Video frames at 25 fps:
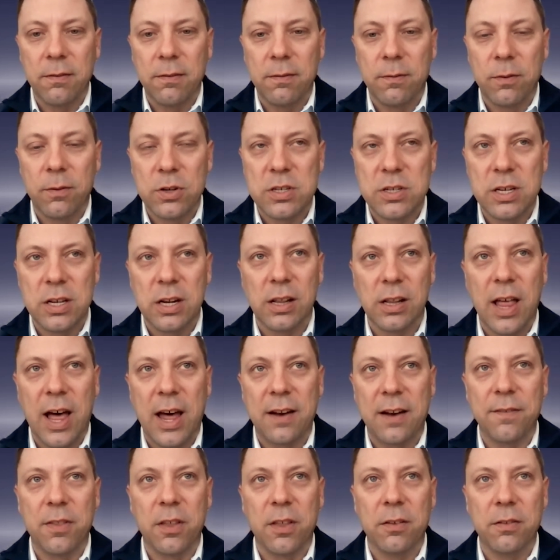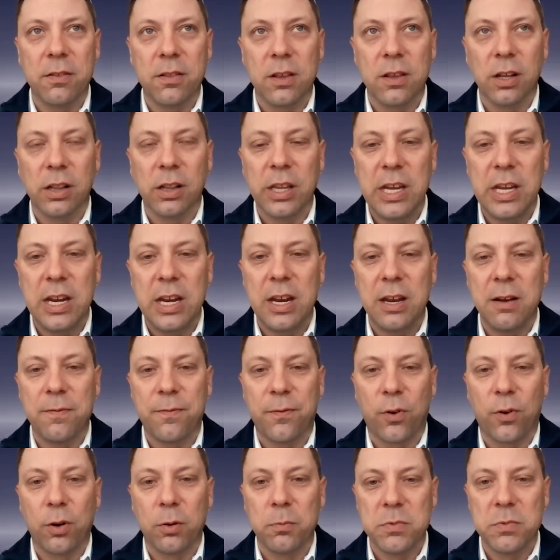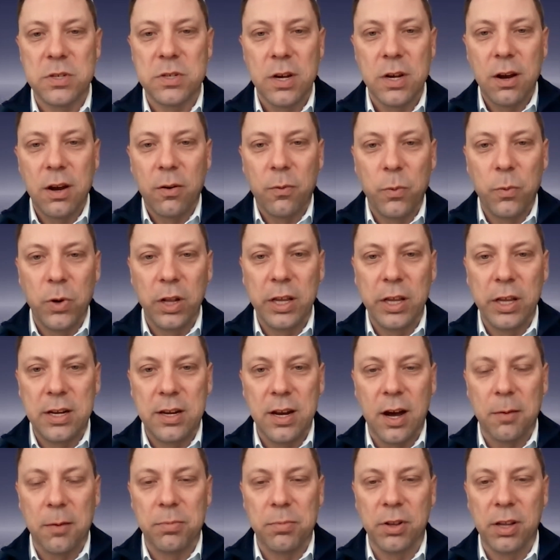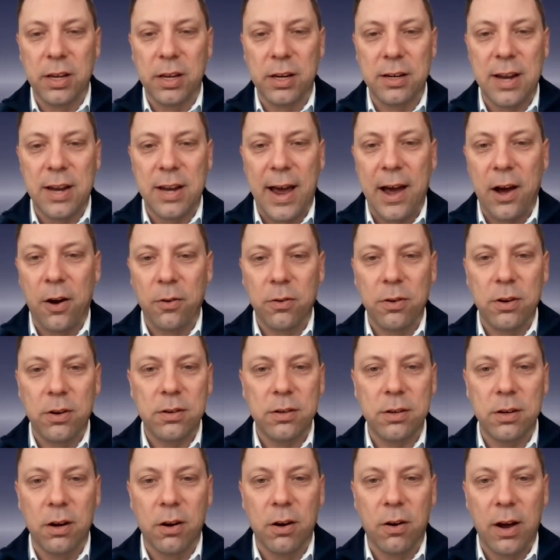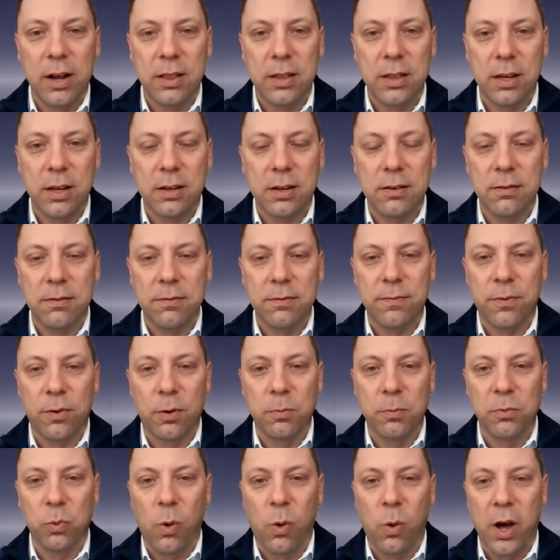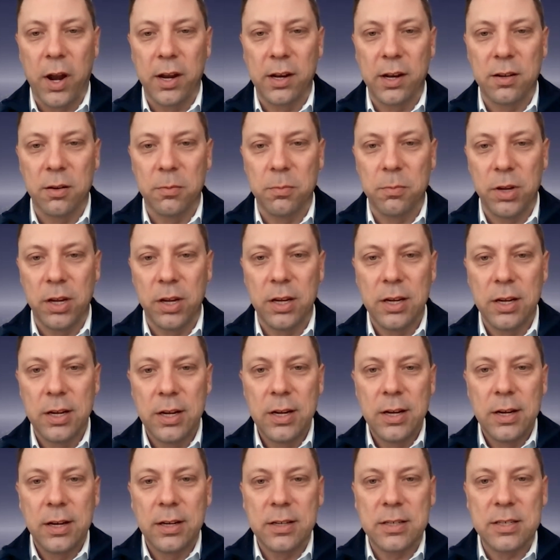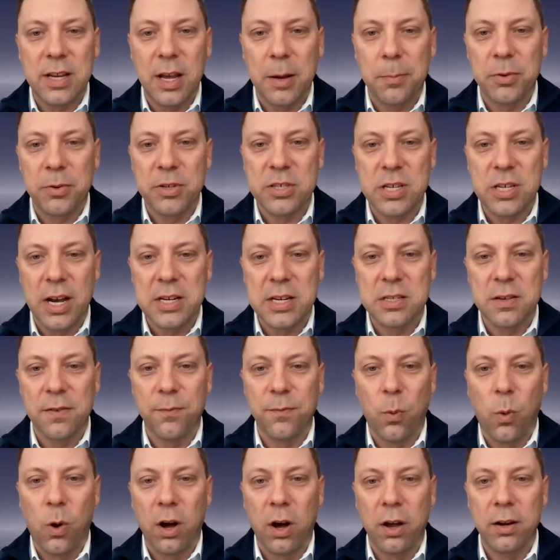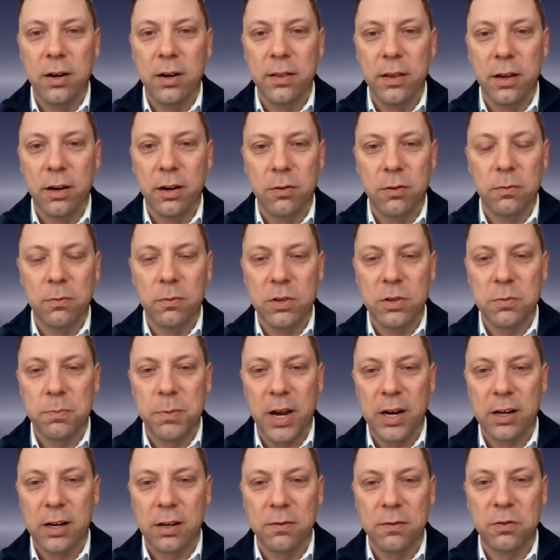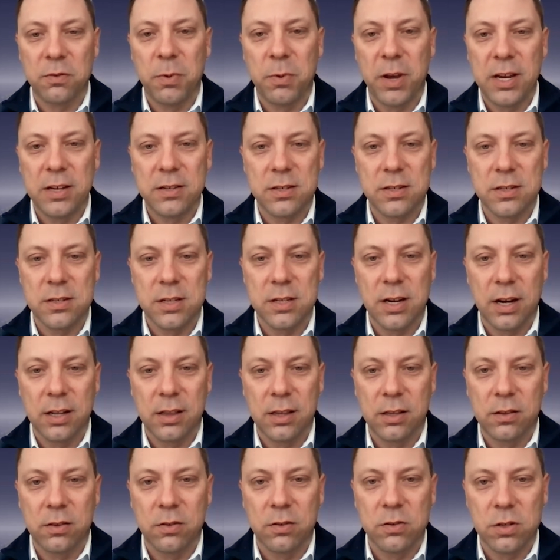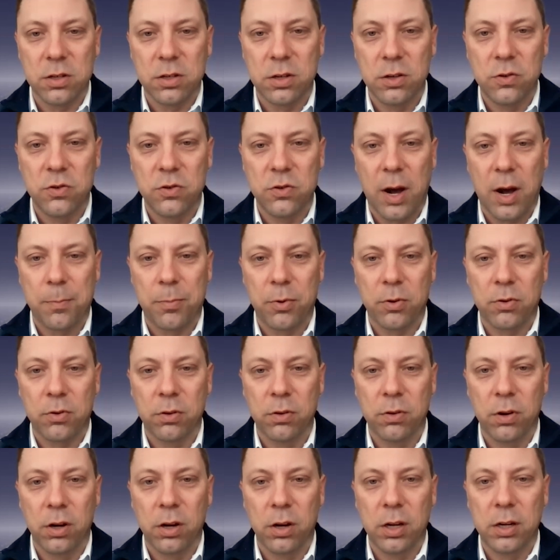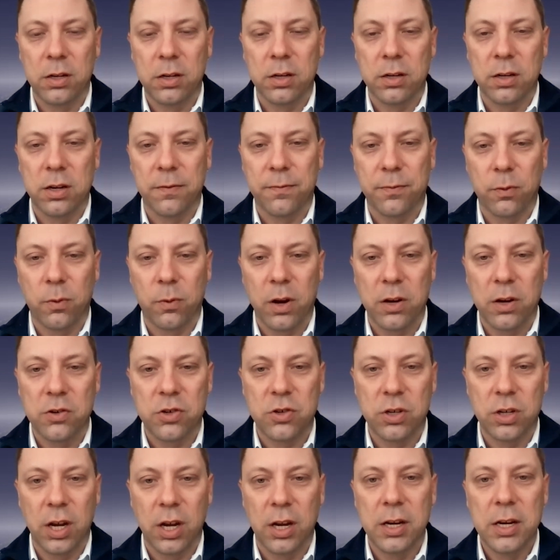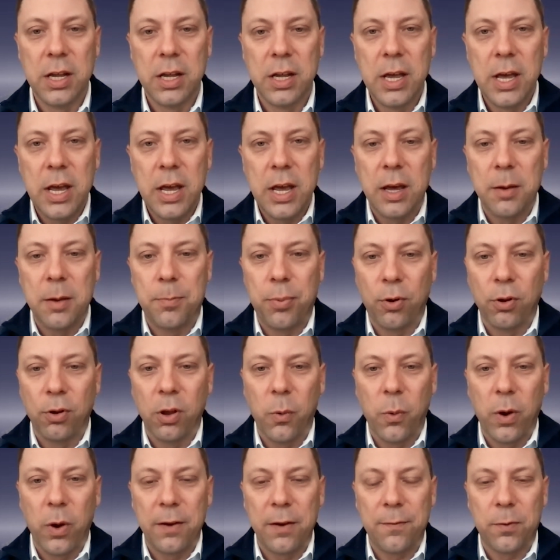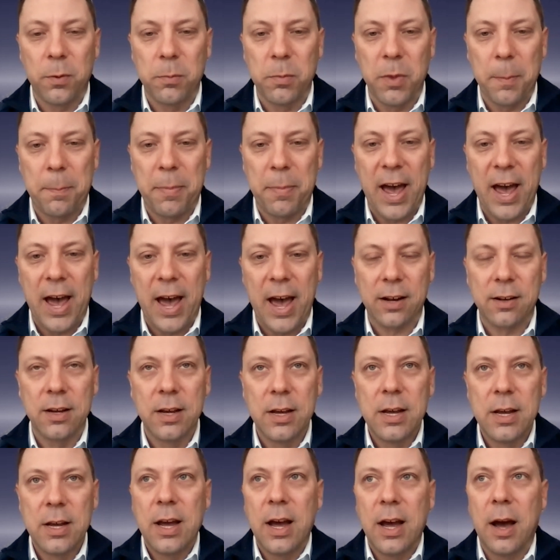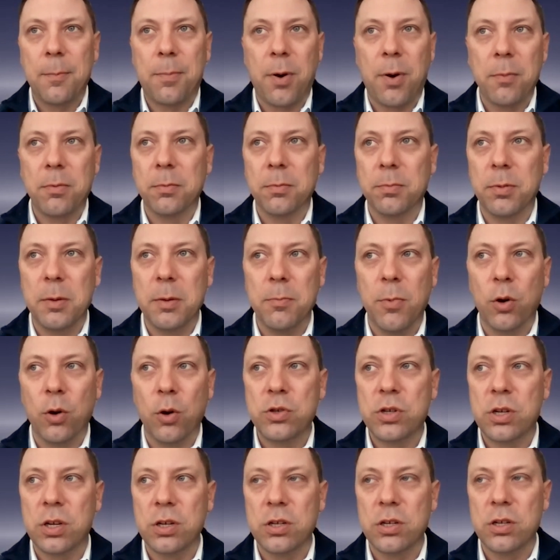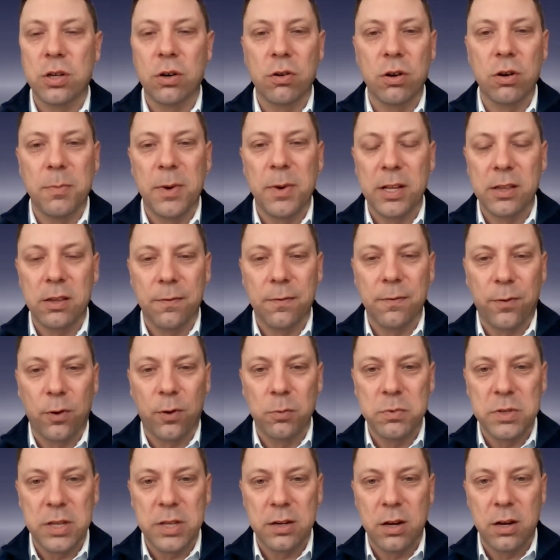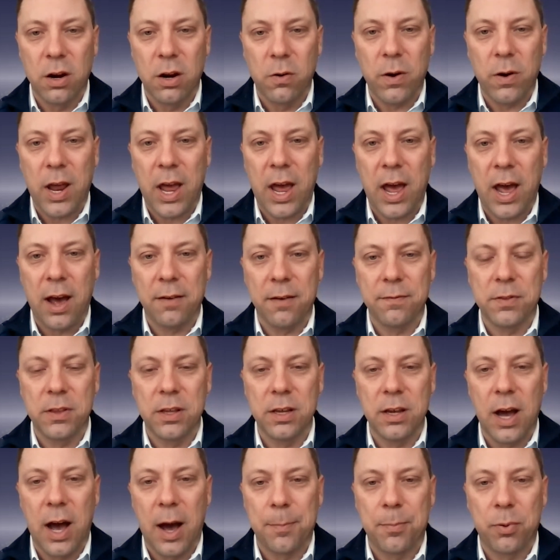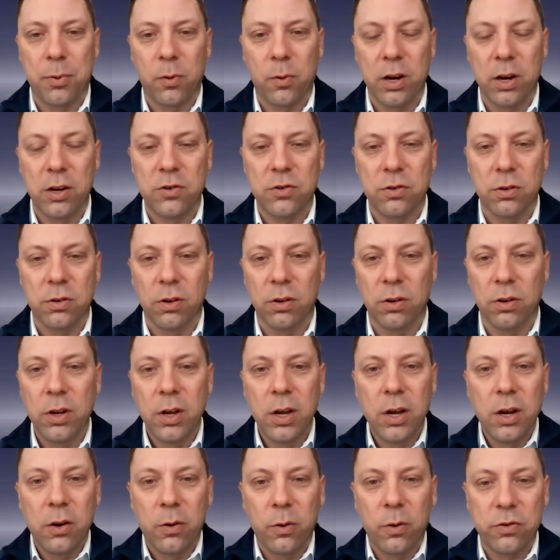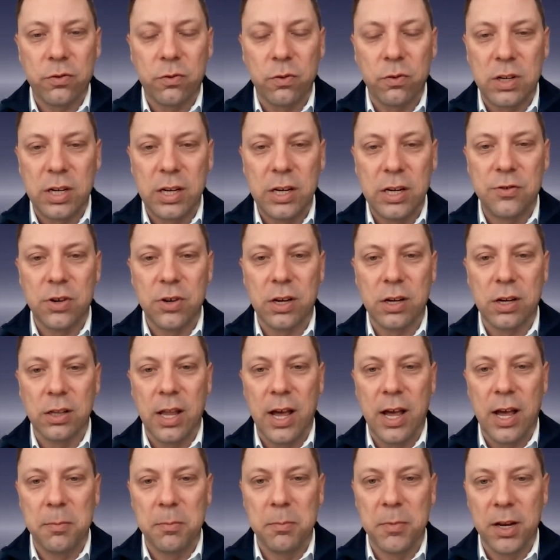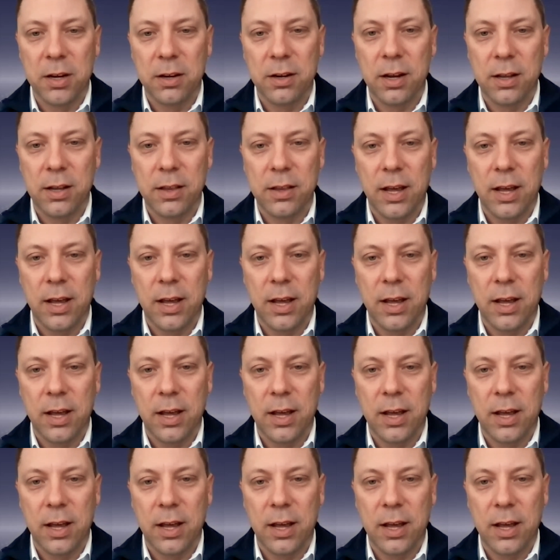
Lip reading: we're seeing a lot of the leading firms really doubling down. I think firms wanting to be a sample size of one in their respective spaces, and I think there's a huge opportunity to differentiate and pull away from the pack. I'm probably most concerned about the firms that don't have the operational or strategic alignment and